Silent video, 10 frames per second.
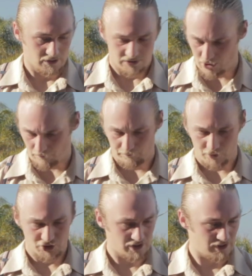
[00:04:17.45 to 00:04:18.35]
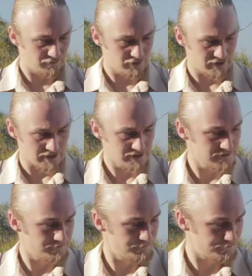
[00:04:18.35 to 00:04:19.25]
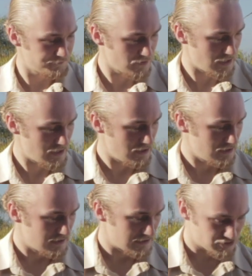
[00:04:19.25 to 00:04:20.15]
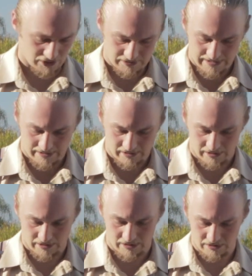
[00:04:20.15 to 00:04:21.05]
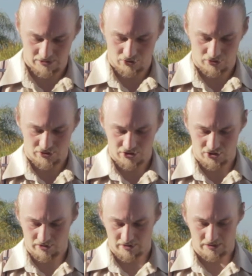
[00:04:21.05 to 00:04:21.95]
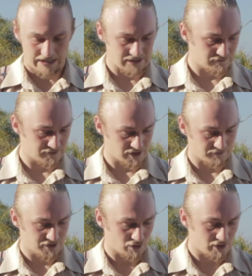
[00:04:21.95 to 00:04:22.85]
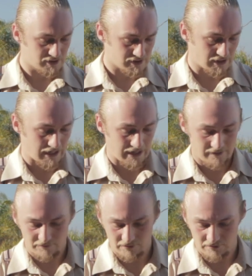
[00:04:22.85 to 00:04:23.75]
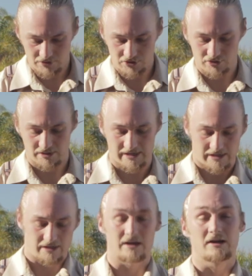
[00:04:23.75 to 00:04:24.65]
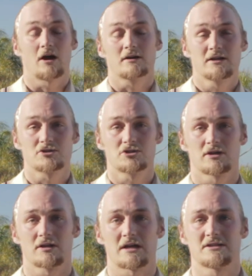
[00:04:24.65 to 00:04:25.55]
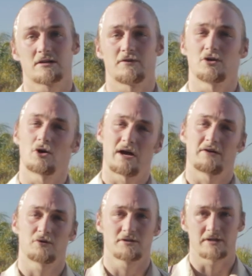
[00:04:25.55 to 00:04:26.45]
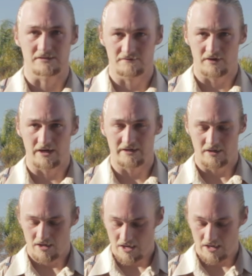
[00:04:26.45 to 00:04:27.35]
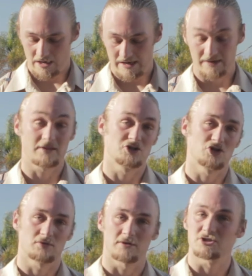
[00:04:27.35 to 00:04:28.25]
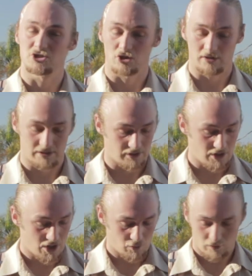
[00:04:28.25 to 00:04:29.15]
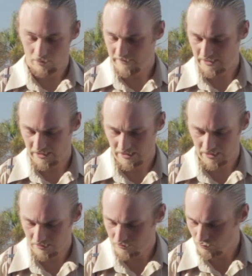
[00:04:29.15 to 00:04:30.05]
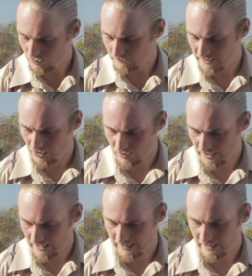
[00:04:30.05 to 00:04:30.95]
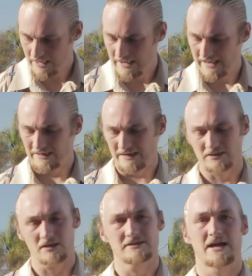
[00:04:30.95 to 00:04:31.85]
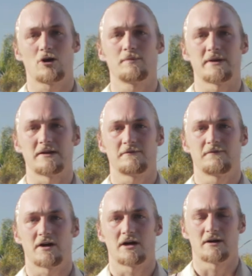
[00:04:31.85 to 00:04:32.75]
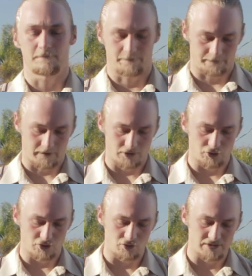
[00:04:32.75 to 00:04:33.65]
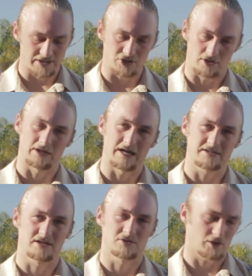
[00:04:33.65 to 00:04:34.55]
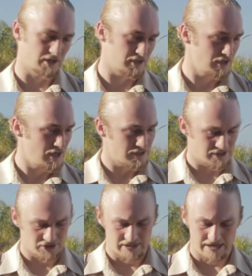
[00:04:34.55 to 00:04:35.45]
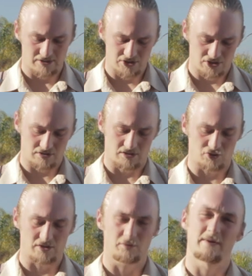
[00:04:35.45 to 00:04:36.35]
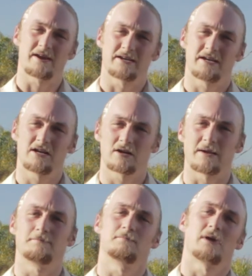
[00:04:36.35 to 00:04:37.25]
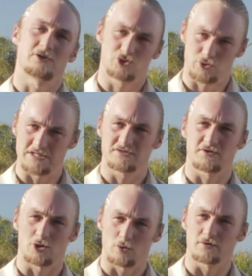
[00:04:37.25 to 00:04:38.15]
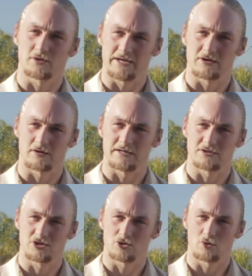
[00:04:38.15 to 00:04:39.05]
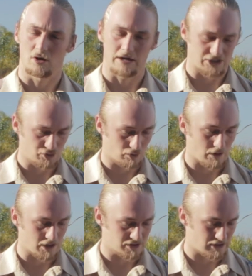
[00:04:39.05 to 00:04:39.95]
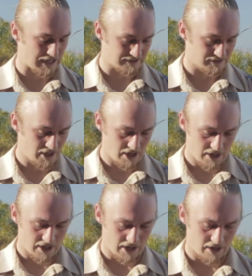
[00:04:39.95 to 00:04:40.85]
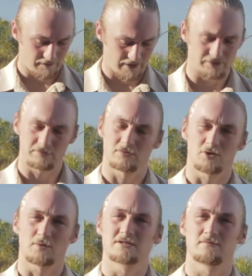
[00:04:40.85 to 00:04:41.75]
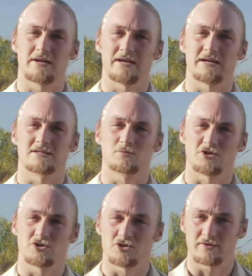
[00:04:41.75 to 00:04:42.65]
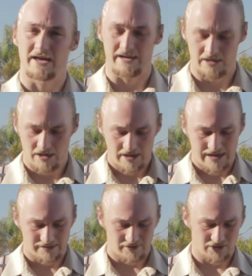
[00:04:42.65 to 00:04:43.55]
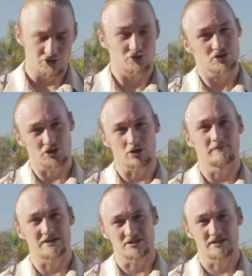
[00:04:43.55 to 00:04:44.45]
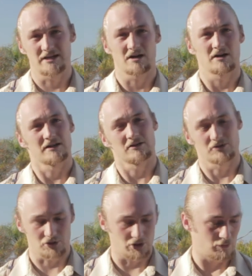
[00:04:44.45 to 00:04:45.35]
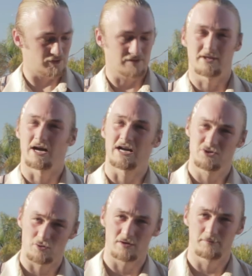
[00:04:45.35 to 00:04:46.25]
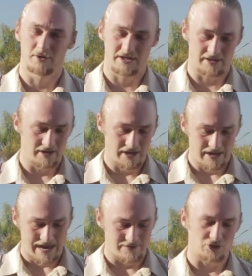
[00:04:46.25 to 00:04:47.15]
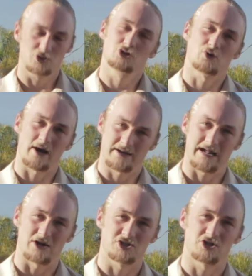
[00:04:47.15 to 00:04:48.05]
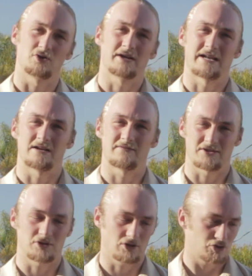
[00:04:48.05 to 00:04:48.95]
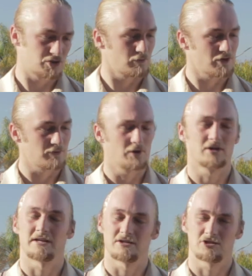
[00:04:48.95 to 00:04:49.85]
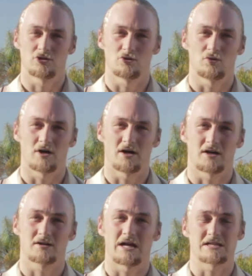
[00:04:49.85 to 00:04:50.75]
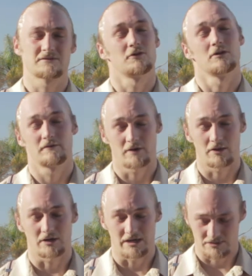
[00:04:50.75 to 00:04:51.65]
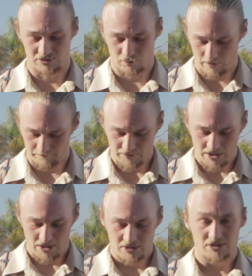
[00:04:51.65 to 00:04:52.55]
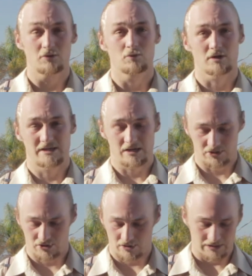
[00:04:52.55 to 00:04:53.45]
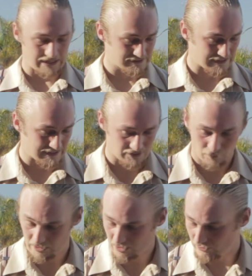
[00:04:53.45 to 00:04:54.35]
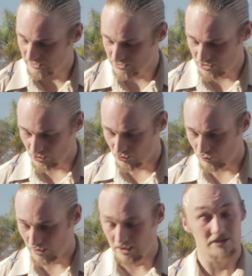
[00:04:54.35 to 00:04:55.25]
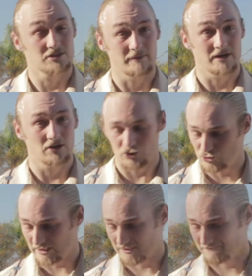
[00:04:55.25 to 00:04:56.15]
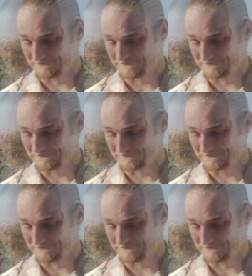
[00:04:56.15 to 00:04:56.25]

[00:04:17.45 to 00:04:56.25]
So what you're going to need for this is you're going to take your stirring glass of some sort. I'm just using a cocktail stirring glass here. If you don't have one, that's fine. Anything that you can really stir in will be okay. And it does help if you use a stirring glass, because we're going to essentially take the drink we make in here and transfer it over later into our actual rocks glass. And the reason being is when you do that, anything that you stir or mix in here, it'll dilute with some of the ice we're going to put in, and then you strain it out so you don't get any of that dilution when you put it into a glass full of other ice as well. So we're going to take our stirring glass and we are going to start making our drink.